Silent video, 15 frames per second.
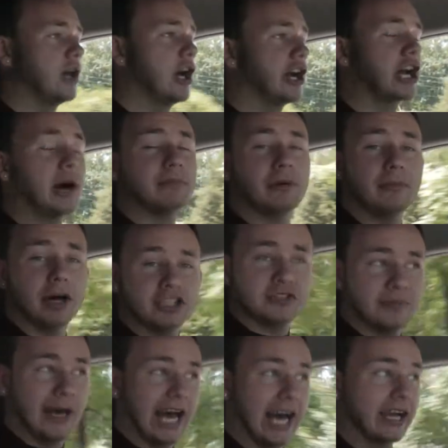a couple months
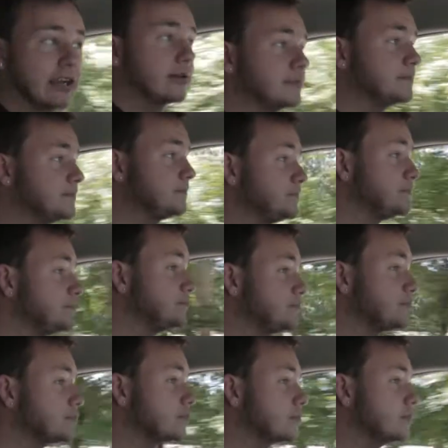back,
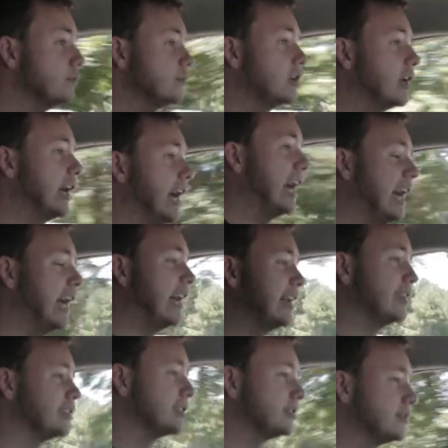and